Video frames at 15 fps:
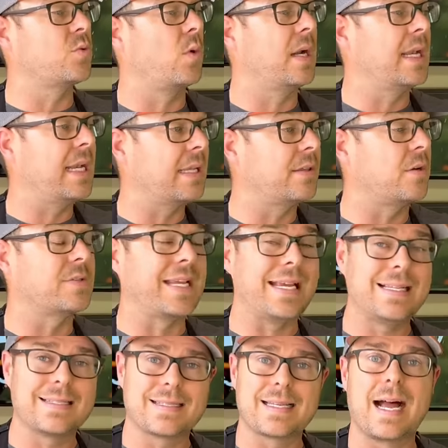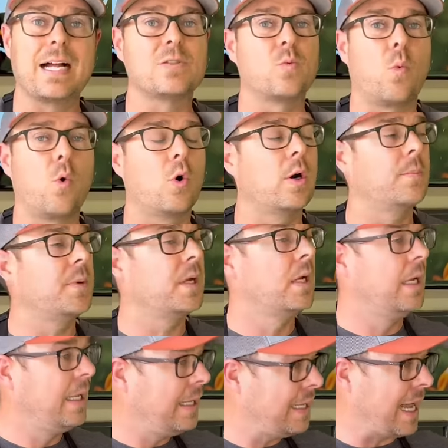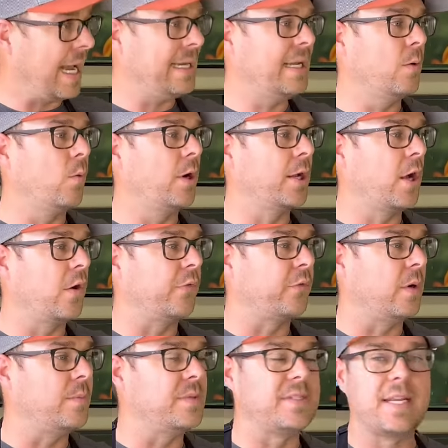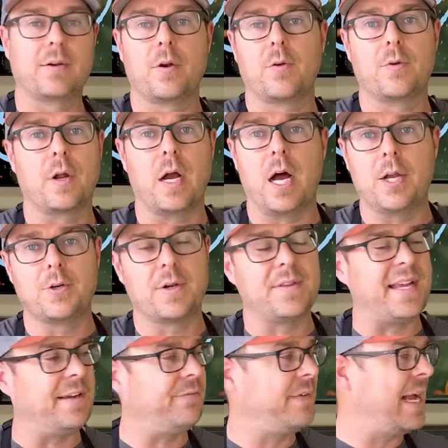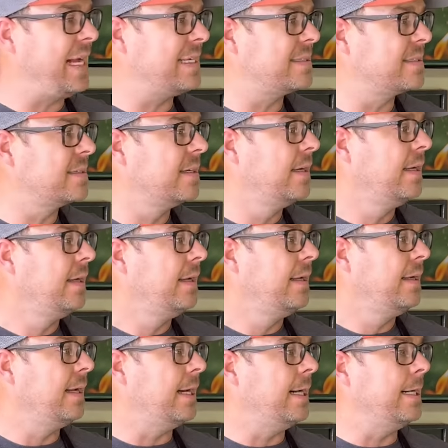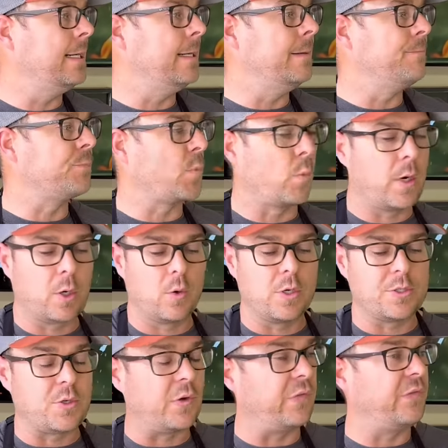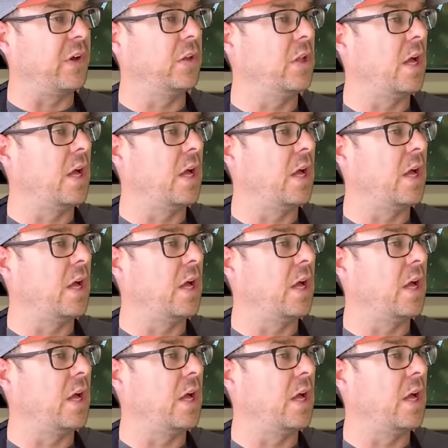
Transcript: wanted to get those insides warmed. I didn't want to go from zero to 100 that fast. Um, we're going to fill